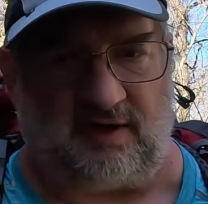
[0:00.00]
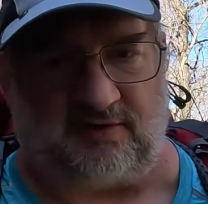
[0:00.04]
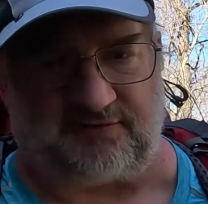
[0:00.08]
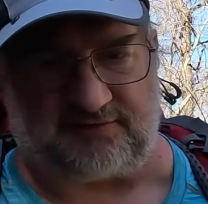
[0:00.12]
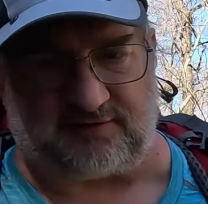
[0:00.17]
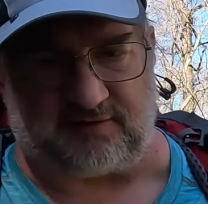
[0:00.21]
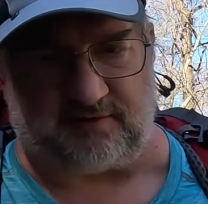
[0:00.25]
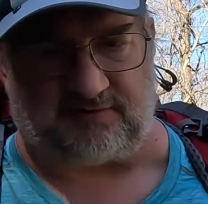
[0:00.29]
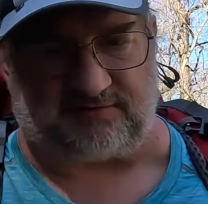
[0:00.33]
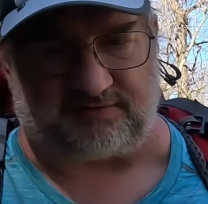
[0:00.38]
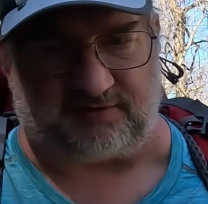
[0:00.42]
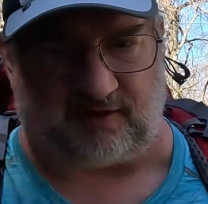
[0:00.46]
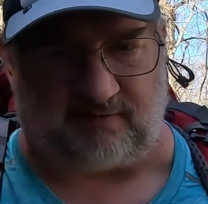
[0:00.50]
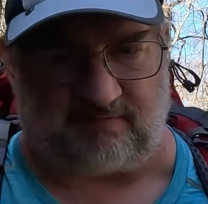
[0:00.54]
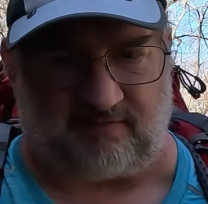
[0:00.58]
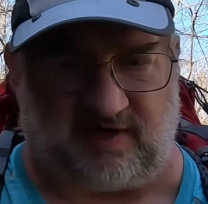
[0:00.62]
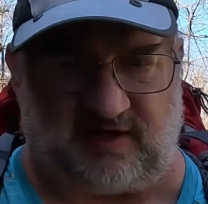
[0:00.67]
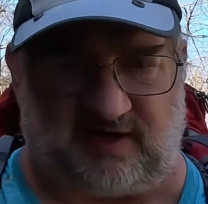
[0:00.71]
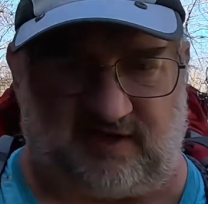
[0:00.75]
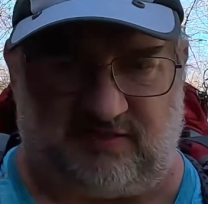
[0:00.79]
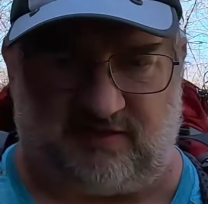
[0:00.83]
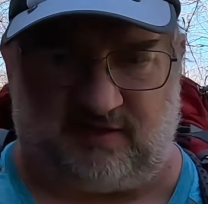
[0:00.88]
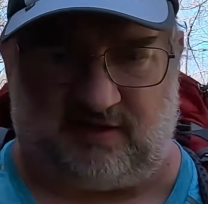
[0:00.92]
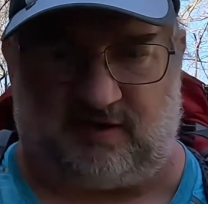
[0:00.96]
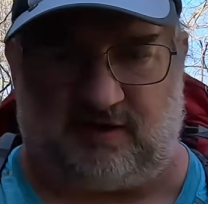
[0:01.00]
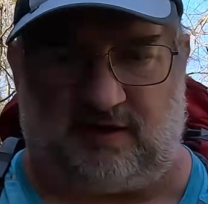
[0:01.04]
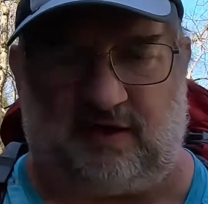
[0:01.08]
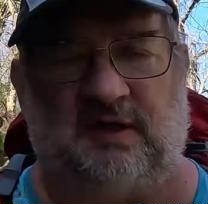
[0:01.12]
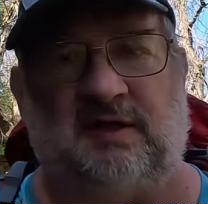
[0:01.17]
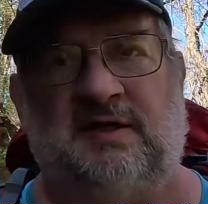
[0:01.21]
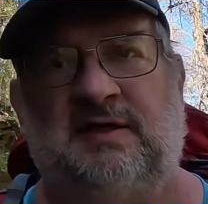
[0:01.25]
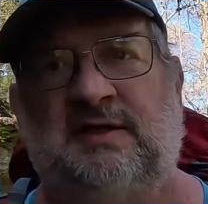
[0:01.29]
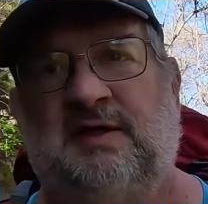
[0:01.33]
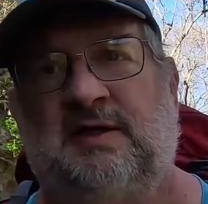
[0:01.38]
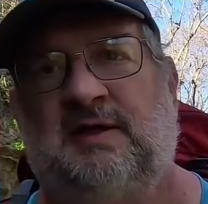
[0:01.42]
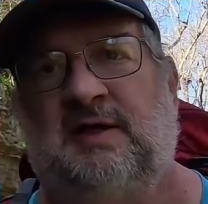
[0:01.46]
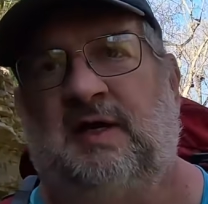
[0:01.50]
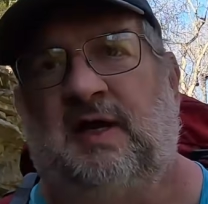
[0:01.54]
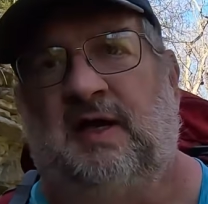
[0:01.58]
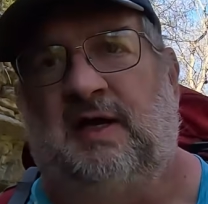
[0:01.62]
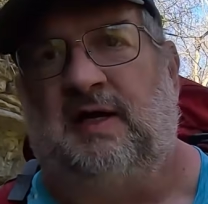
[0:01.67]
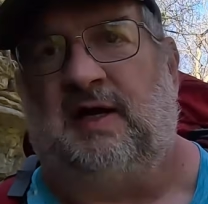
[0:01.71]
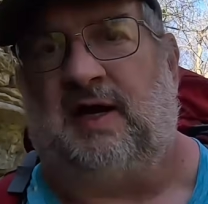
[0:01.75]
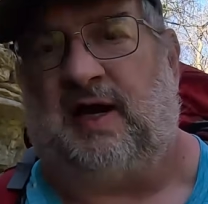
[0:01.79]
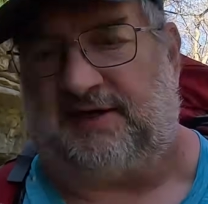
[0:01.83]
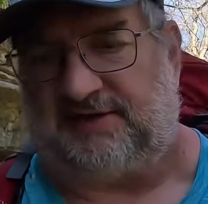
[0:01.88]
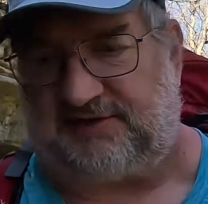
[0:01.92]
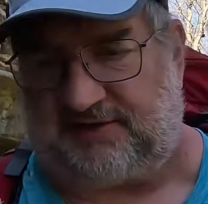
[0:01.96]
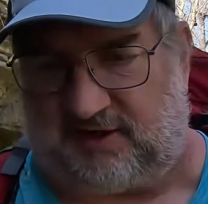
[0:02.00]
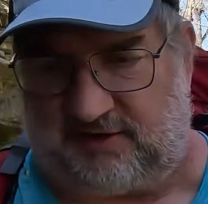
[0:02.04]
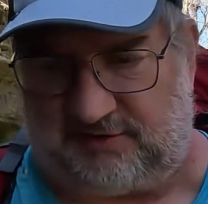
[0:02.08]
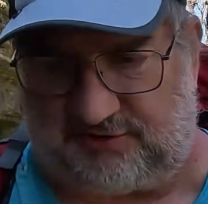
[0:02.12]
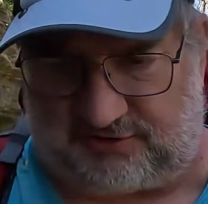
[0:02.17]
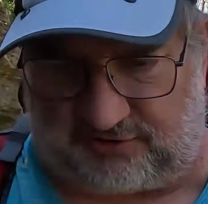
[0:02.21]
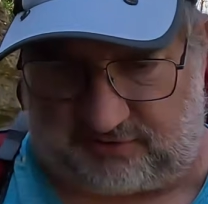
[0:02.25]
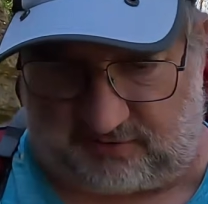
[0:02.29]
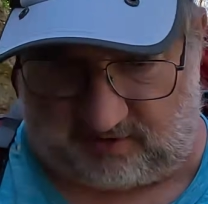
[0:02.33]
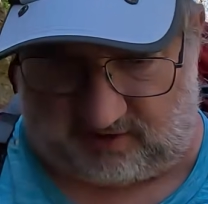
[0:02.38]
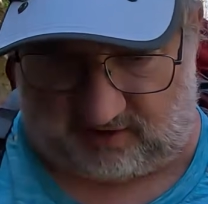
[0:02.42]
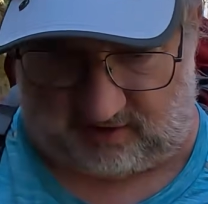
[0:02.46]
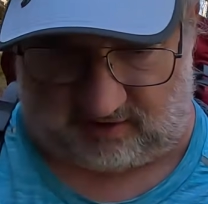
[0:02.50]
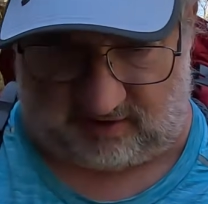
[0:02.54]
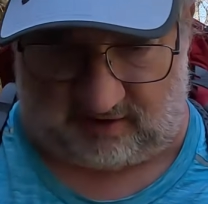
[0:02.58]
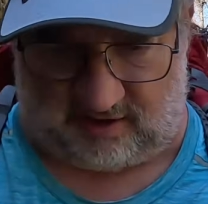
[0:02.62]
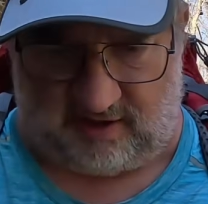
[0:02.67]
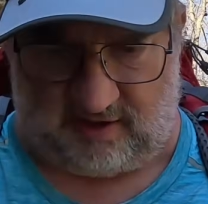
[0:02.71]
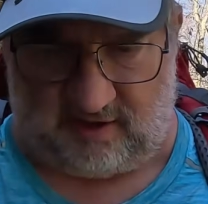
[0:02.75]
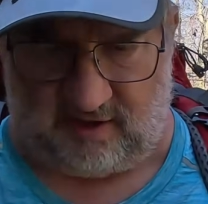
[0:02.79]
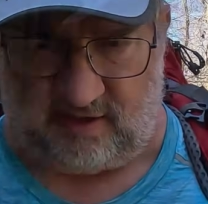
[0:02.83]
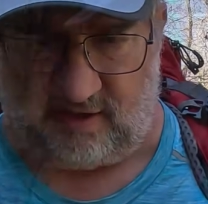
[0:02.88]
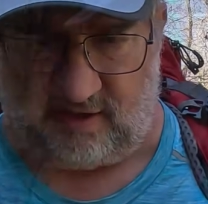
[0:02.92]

Also some on the Ice Age Trail,